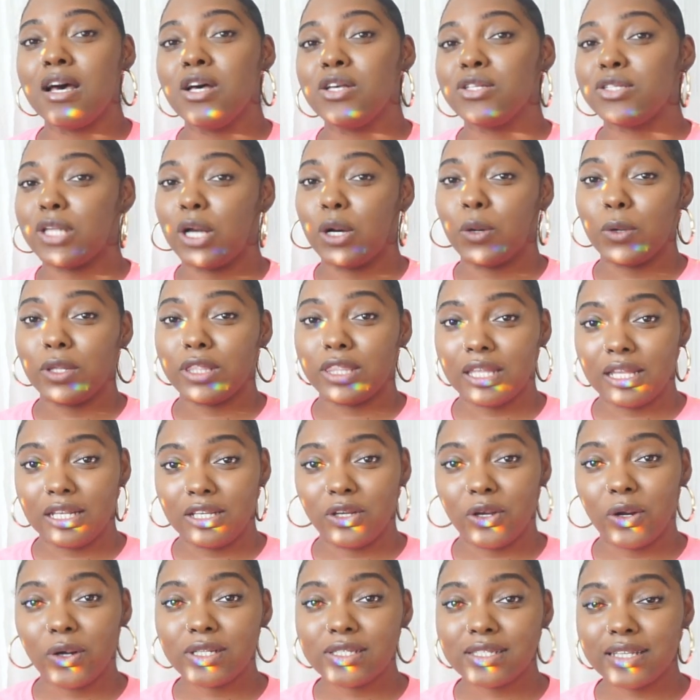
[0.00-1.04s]
So within
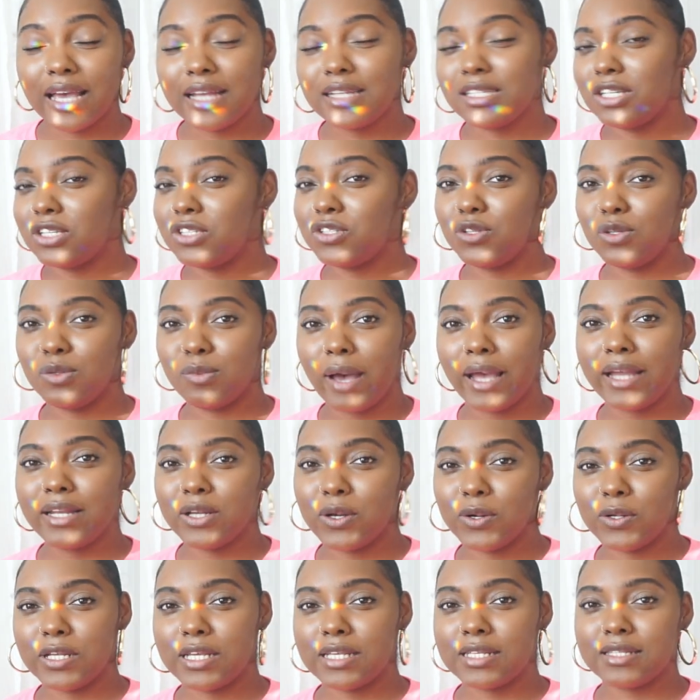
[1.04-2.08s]
your sketches, you might
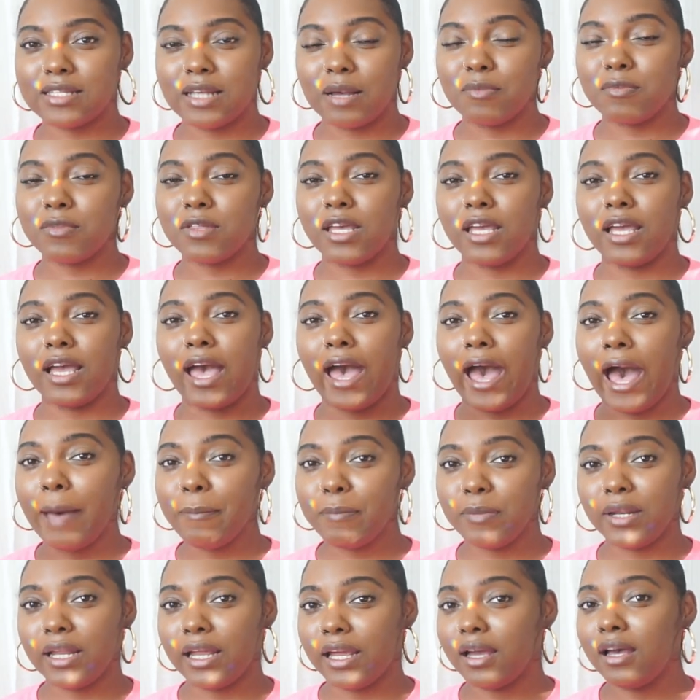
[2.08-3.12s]
notice something
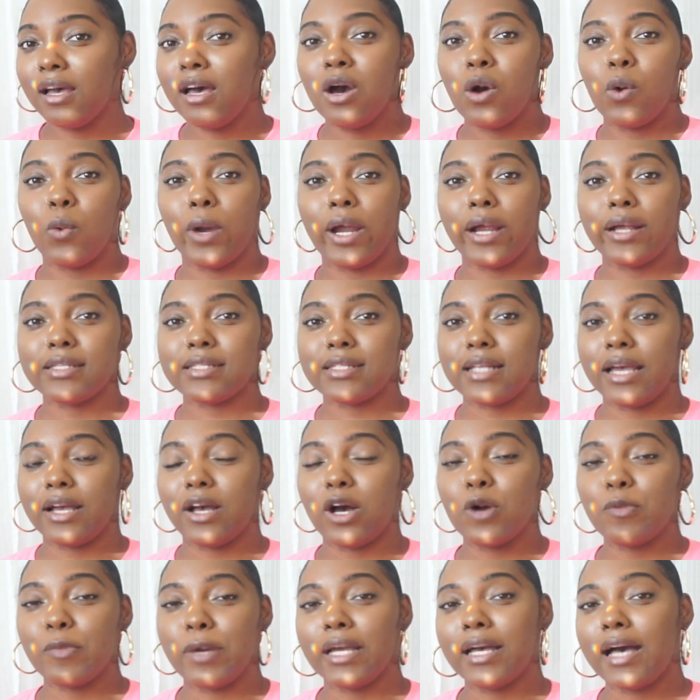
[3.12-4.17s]
happening where it's like,
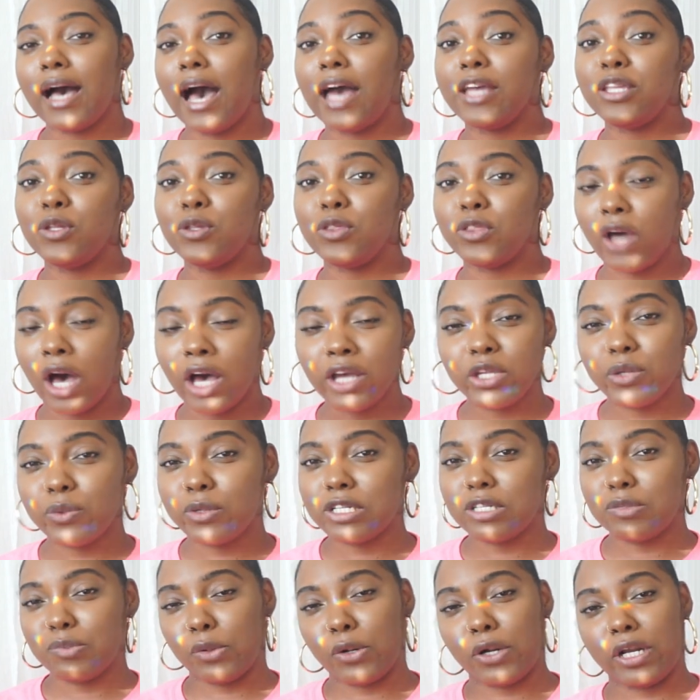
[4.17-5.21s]
oh my god, you thought you were
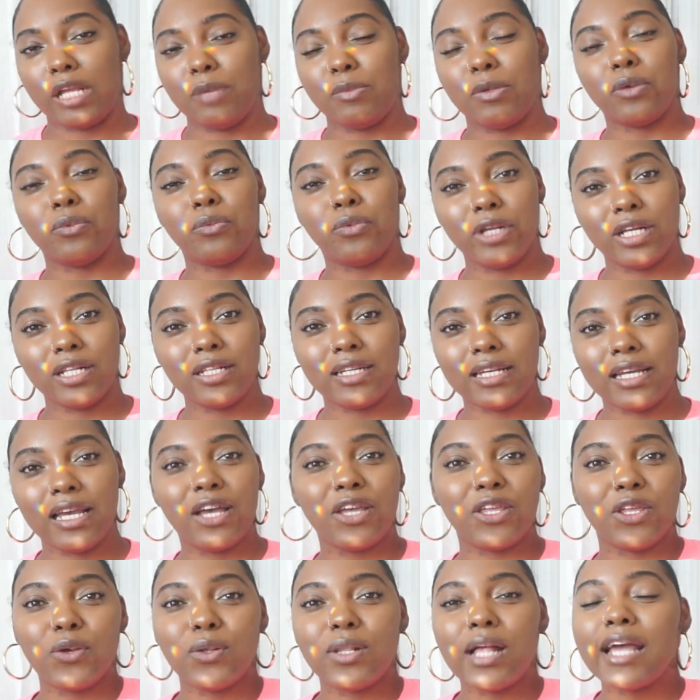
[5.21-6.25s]
sporty, but really
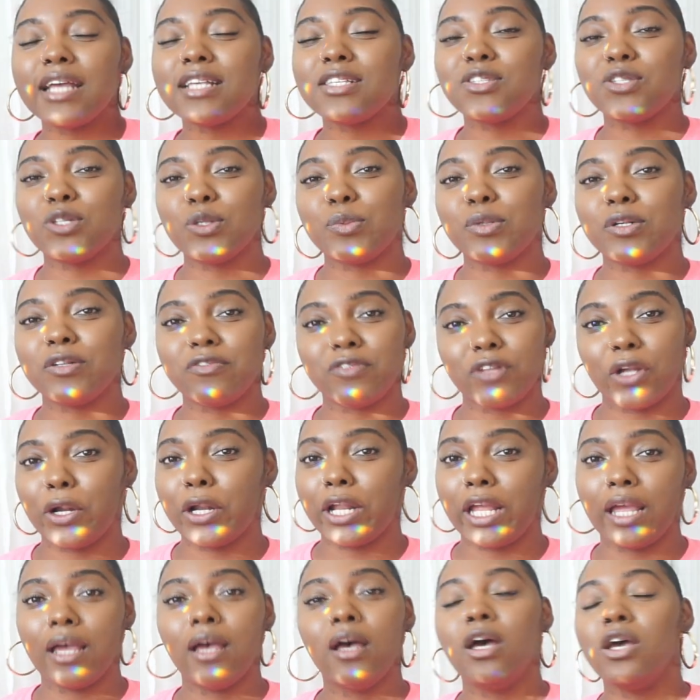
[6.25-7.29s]
you like super
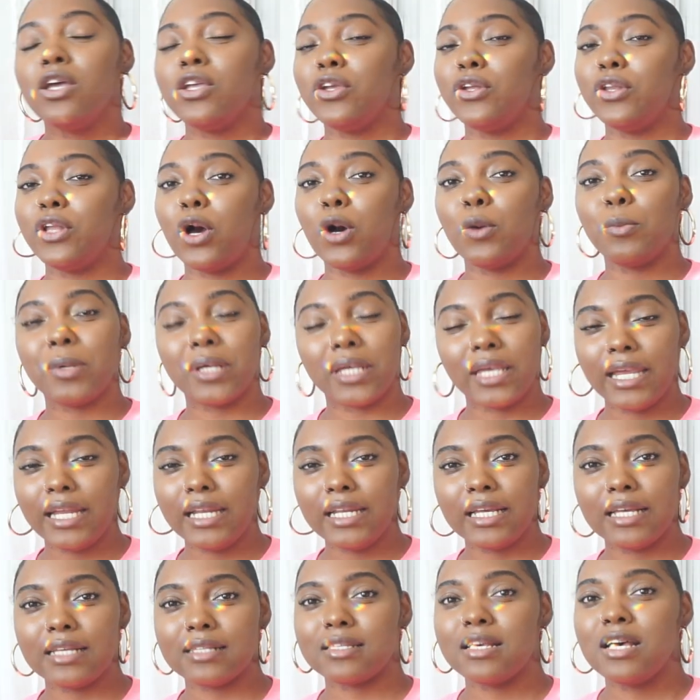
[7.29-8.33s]
flirty, you know,
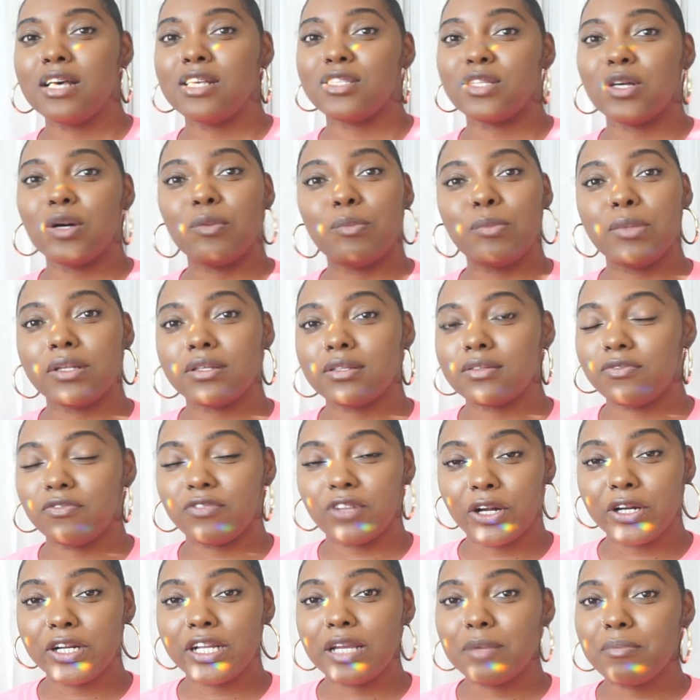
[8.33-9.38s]
bikinis. So
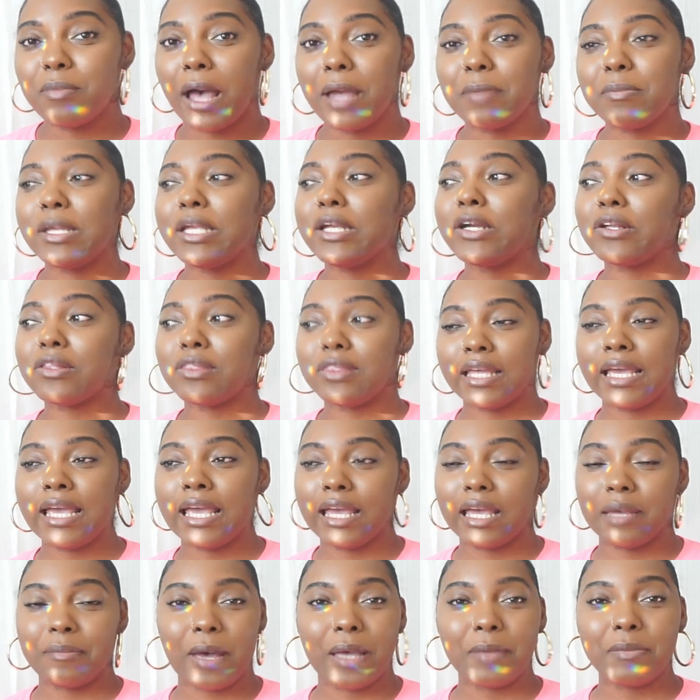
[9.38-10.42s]
flirty might be your
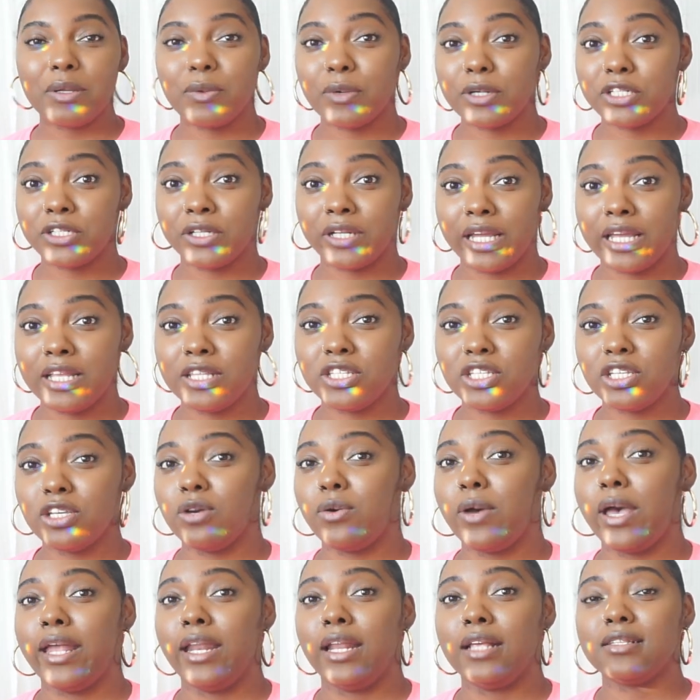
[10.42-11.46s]
thing. It might be what you're
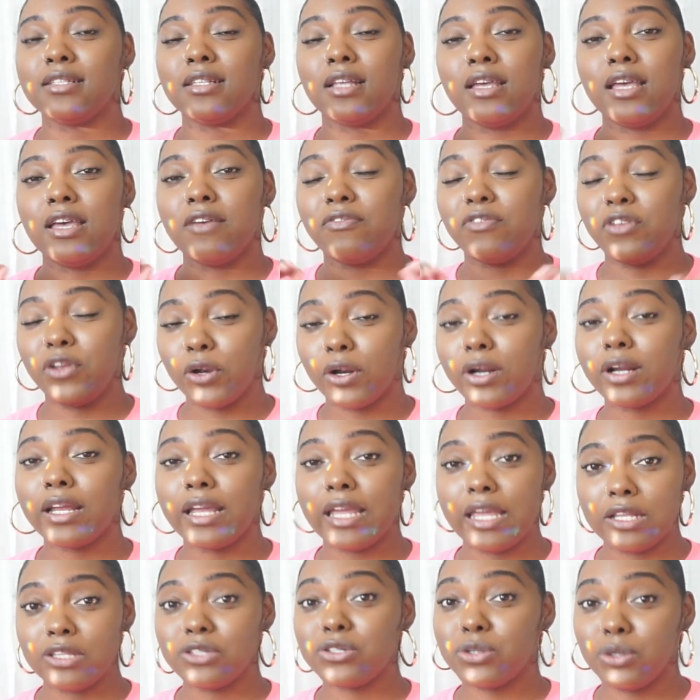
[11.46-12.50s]
into, and if you're
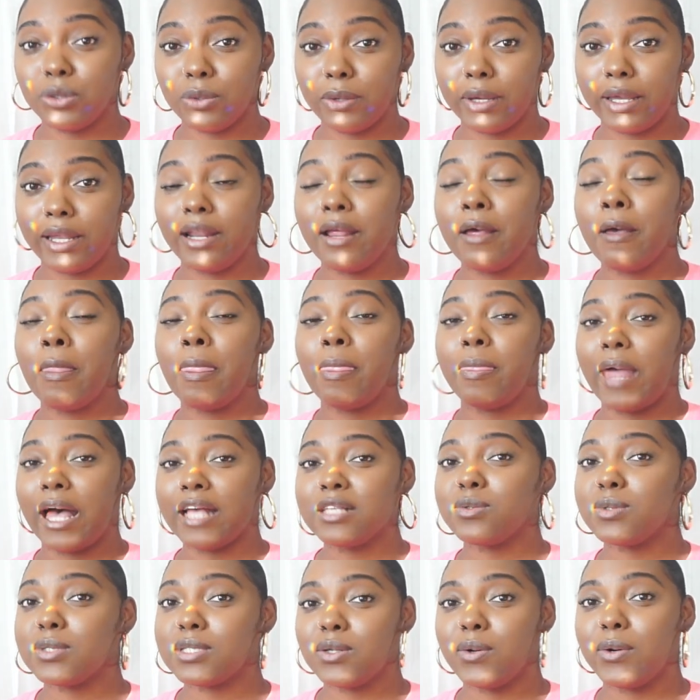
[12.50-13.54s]
into it,
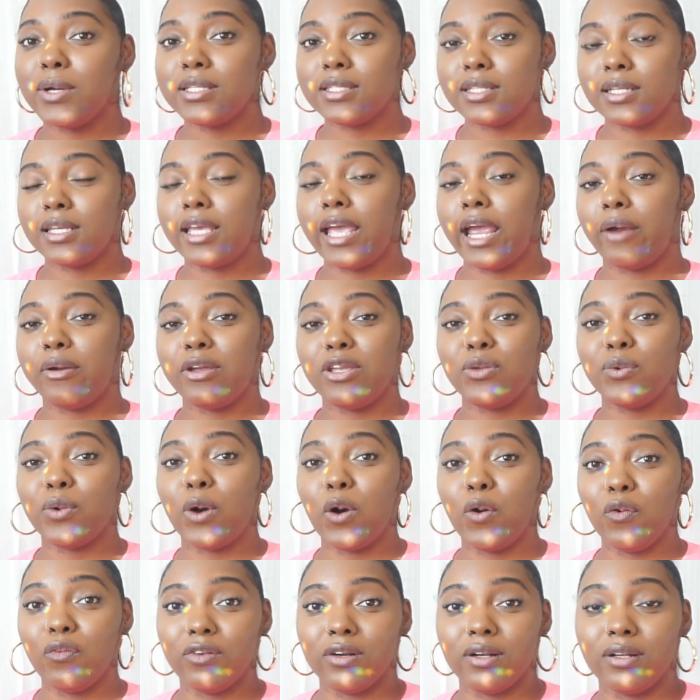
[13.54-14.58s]
that's what's going to carry you
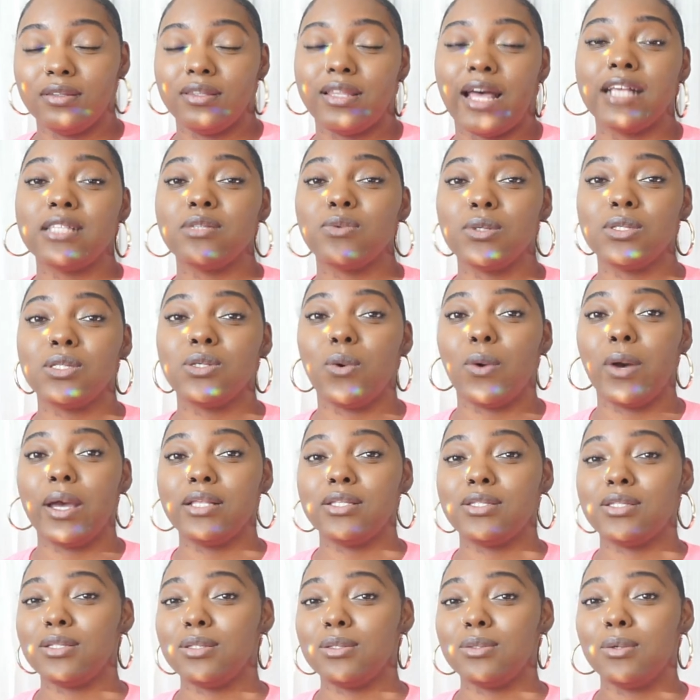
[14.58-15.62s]
over. That's what's
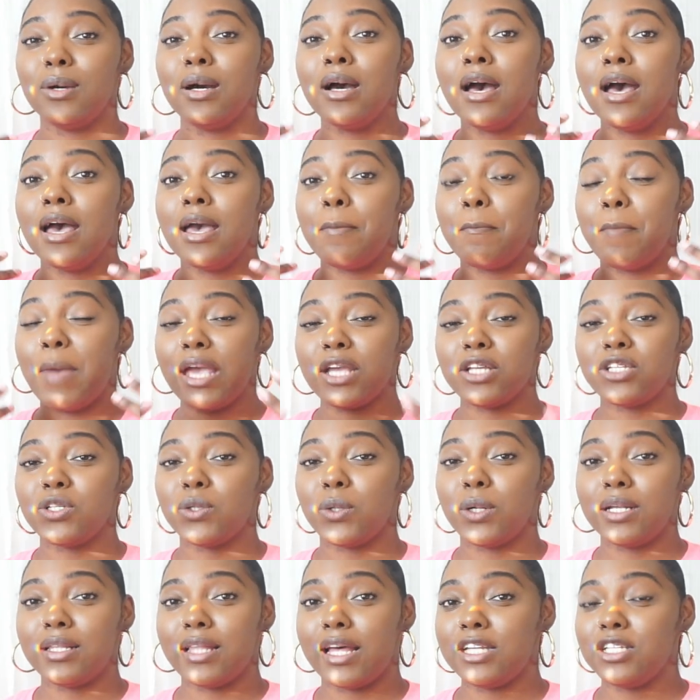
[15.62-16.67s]
going to make
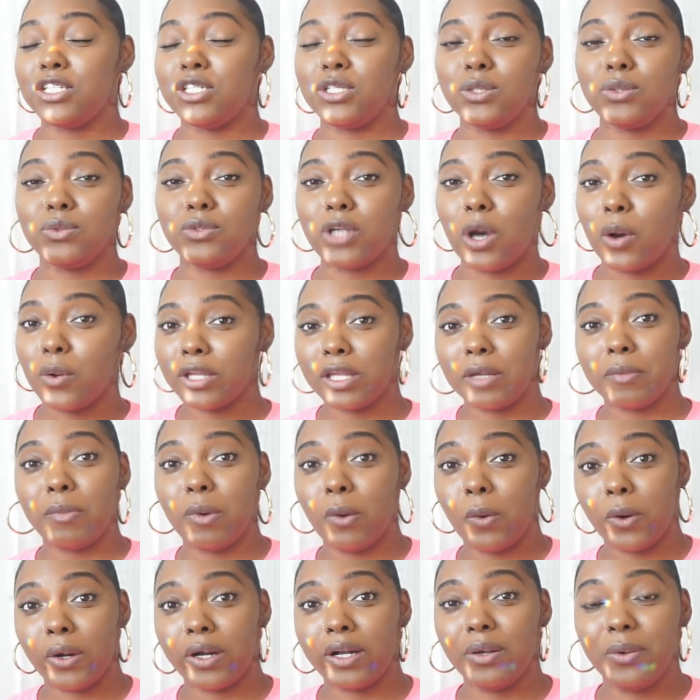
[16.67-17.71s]
sure that you don't get
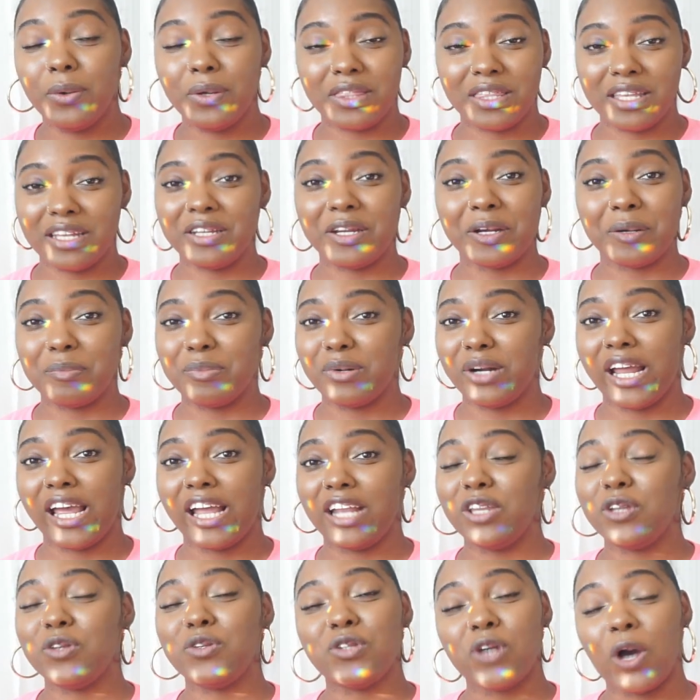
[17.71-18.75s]
bored within your
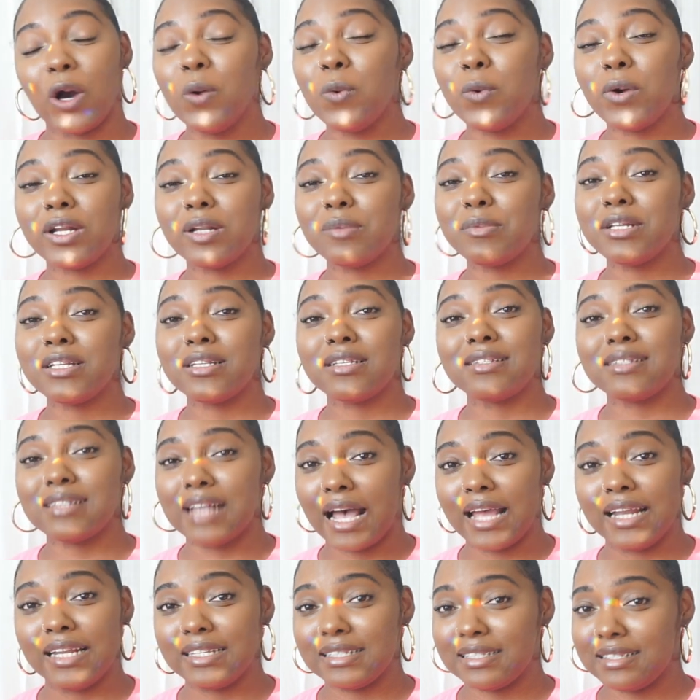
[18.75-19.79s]
brand. You don't want to be
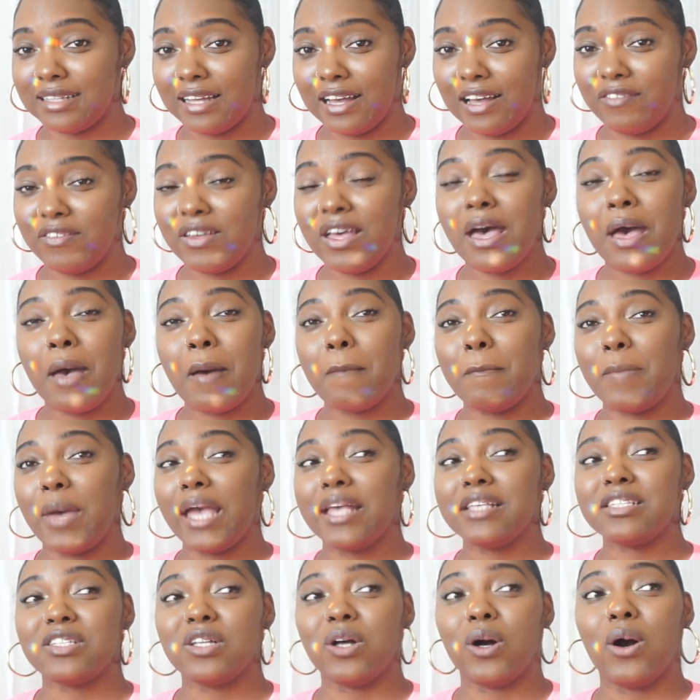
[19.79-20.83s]
designing stuff
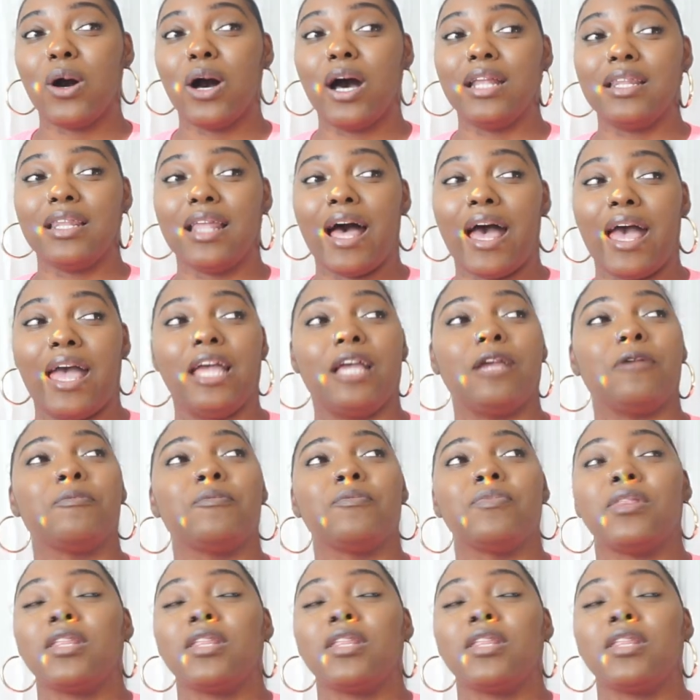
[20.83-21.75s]
based on like